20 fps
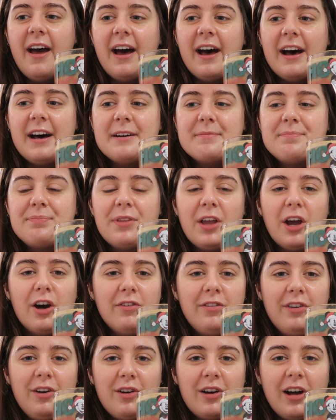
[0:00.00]

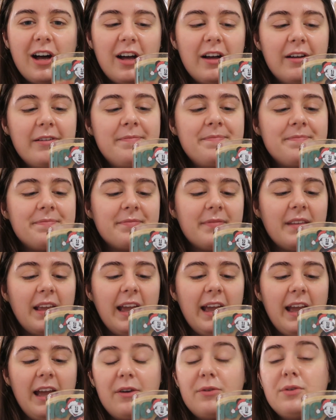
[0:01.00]
Overall,
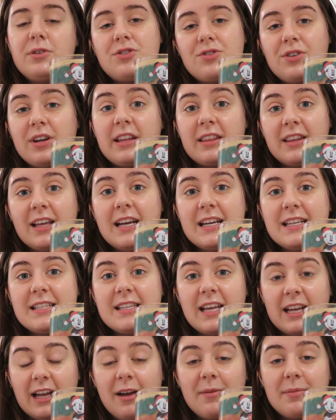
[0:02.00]
I will drink
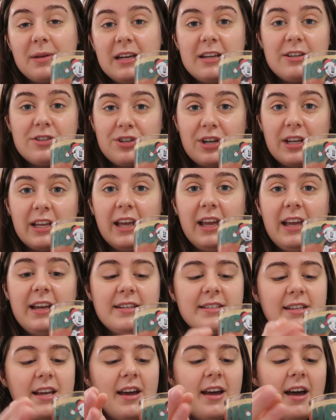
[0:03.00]
this. Like, I'm gonna drink
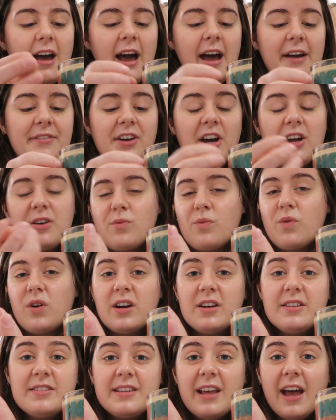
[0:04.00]
it. I've gotten
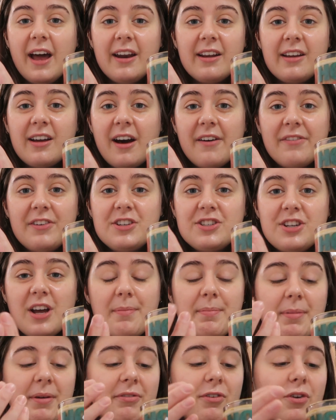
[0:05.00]
worse at a coffee
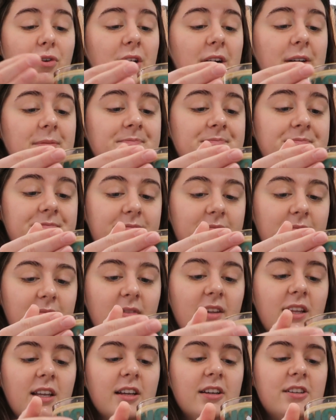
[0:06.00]
shop before,
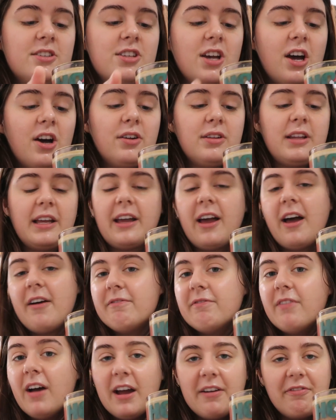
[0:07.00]
so like
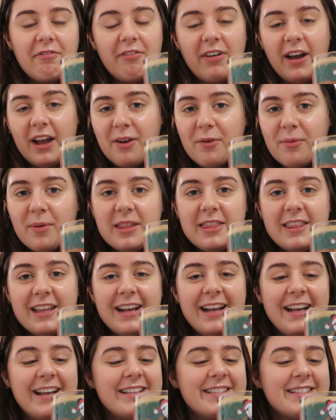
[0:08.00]
I'm fine with
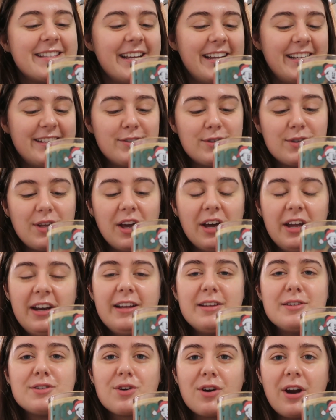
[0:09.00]
this. It's good,
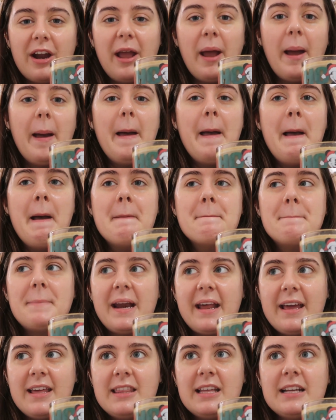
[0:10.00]
it's great.
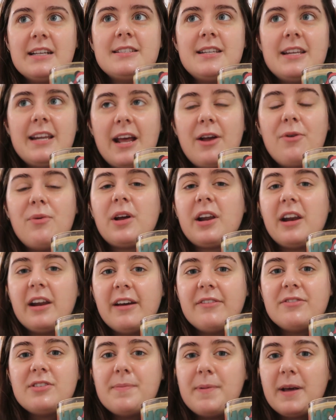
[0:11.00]
But I think today we're gonna
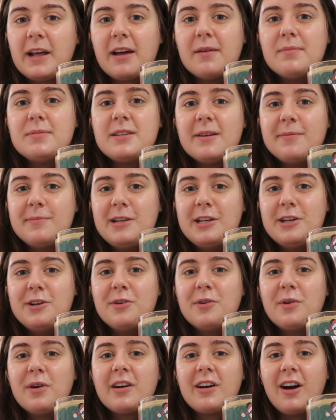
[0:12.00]
have to pick up some
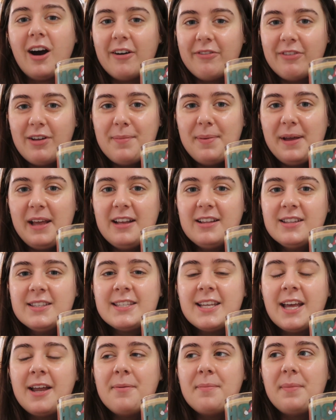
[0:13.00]
new coffee
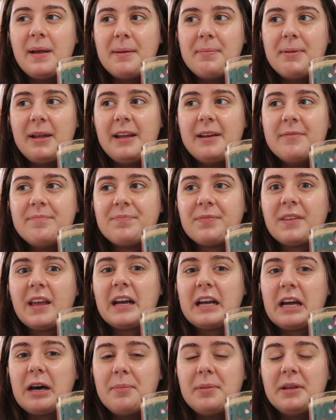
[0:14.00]
beans and maybe
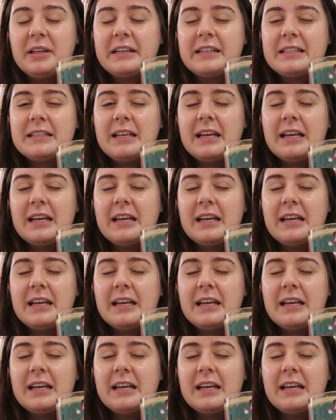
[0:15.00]
a couple